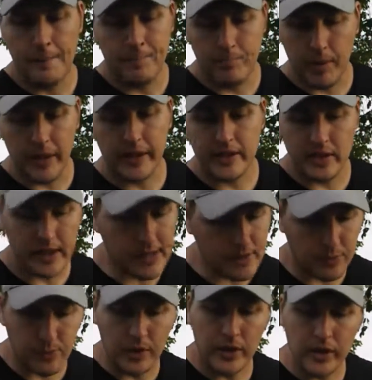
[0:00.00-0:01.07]
But it's got
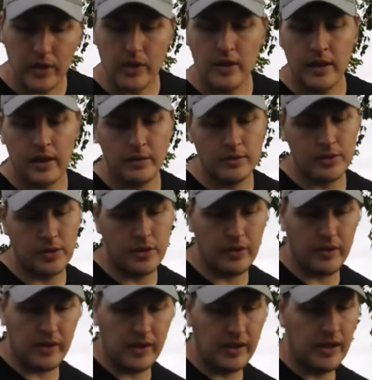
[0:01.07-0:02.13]
some really good notes to
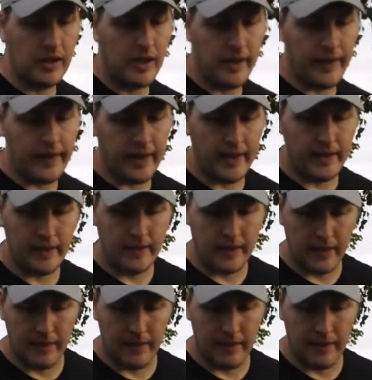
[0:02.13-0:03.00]
it, and